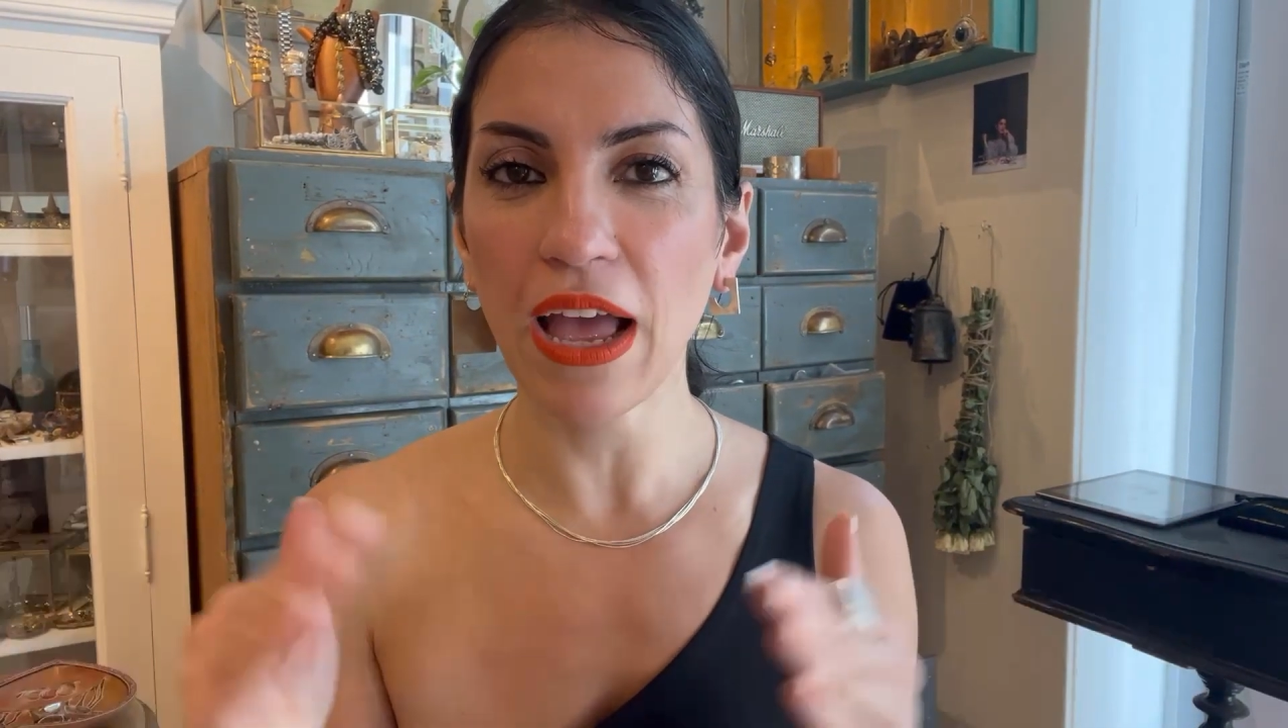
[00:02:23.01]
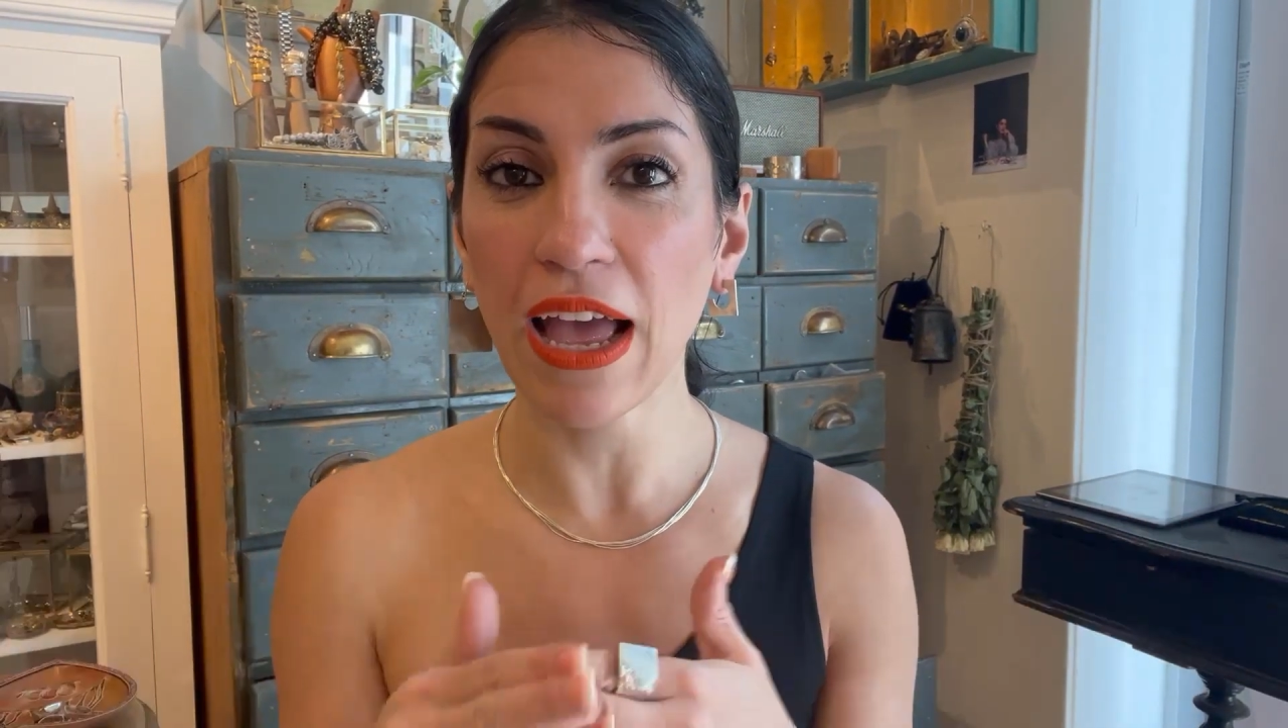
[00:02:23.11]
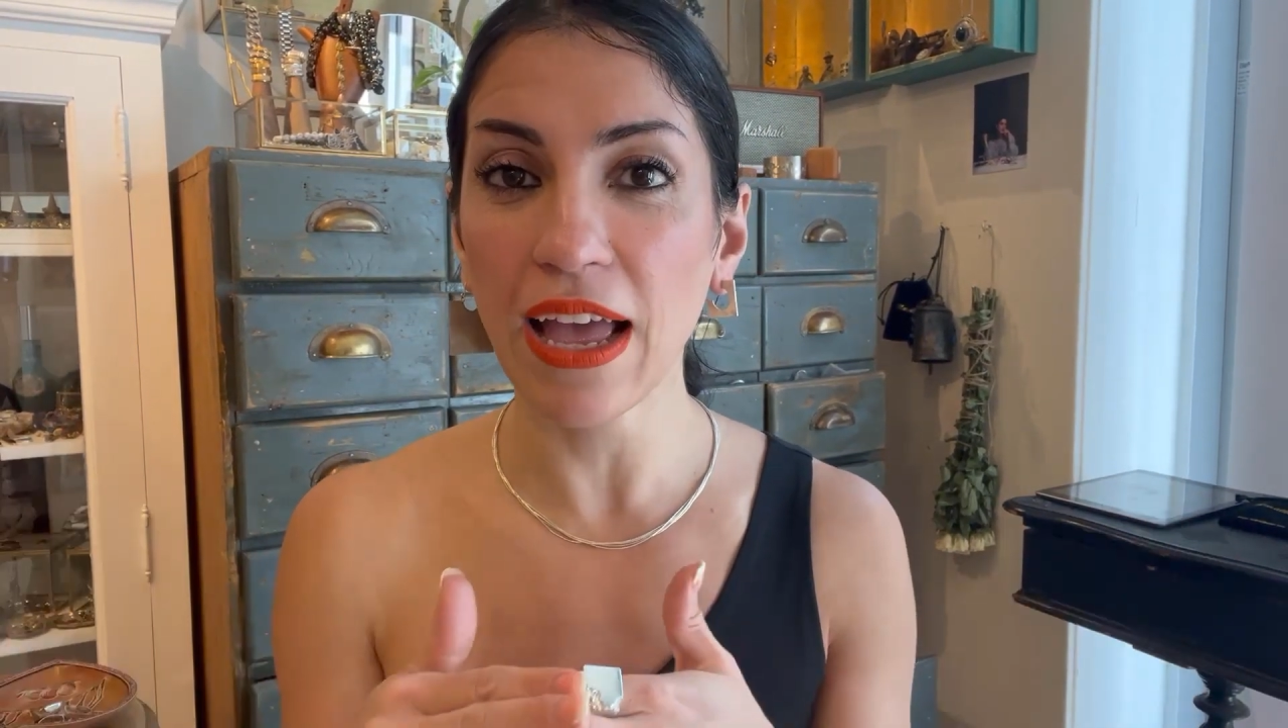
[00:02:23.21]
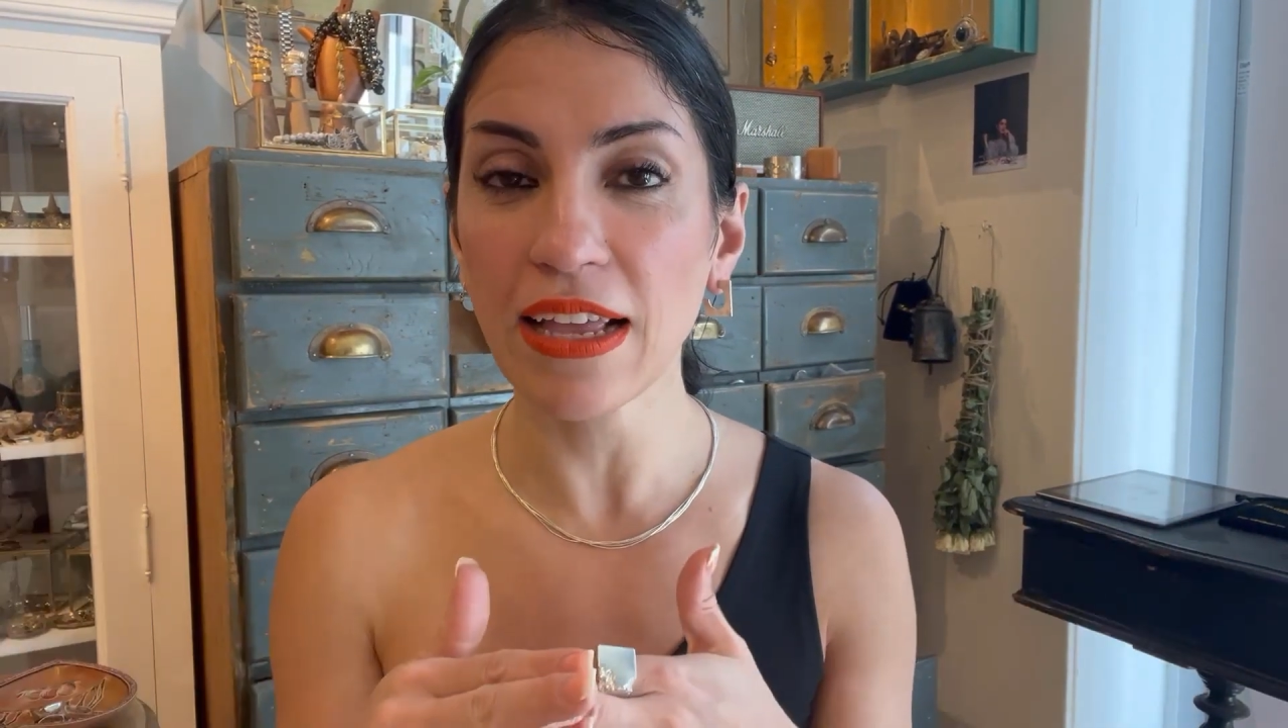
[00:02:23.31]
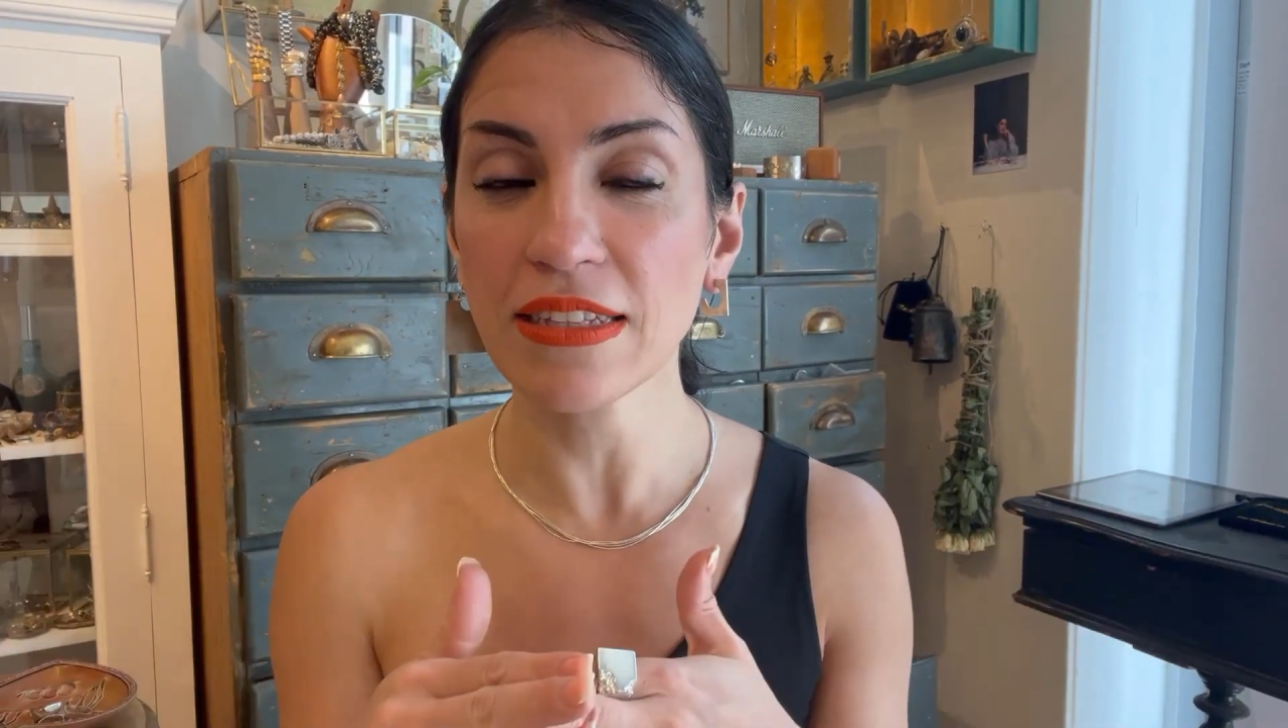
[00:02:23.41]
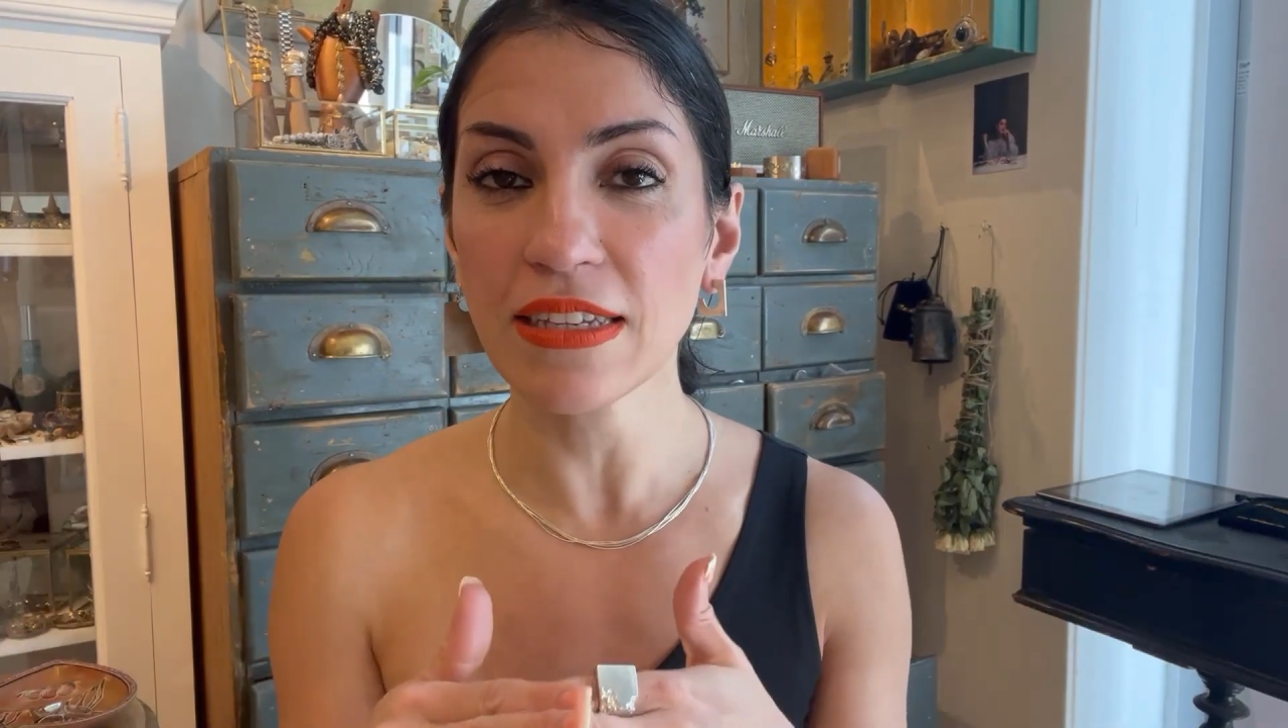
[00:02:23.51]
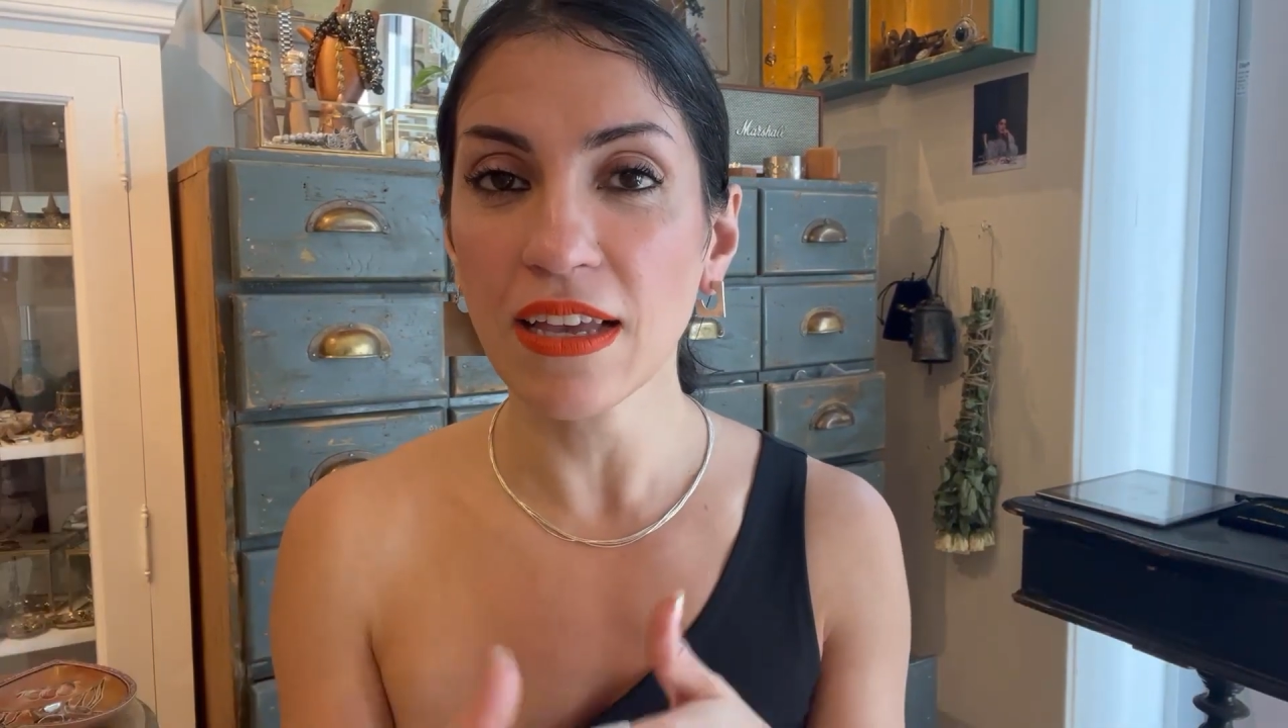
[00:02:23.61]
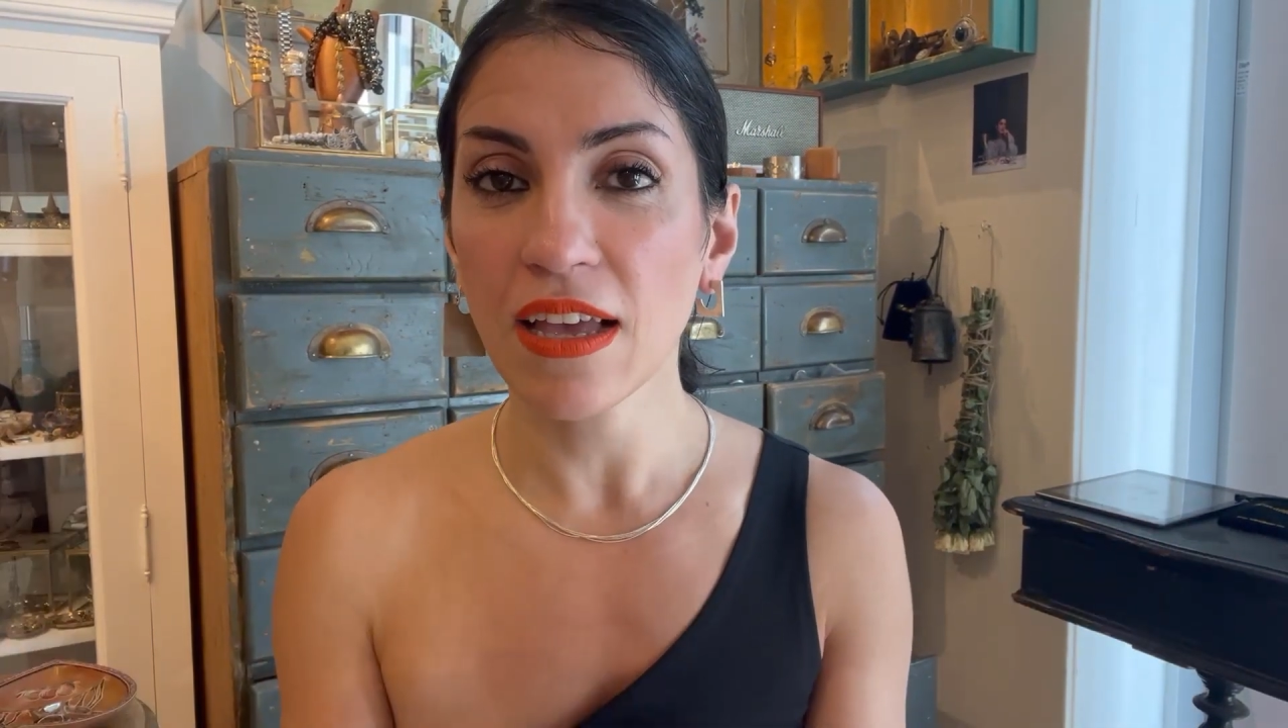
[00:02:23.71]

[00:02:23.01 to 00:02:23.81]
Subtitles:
and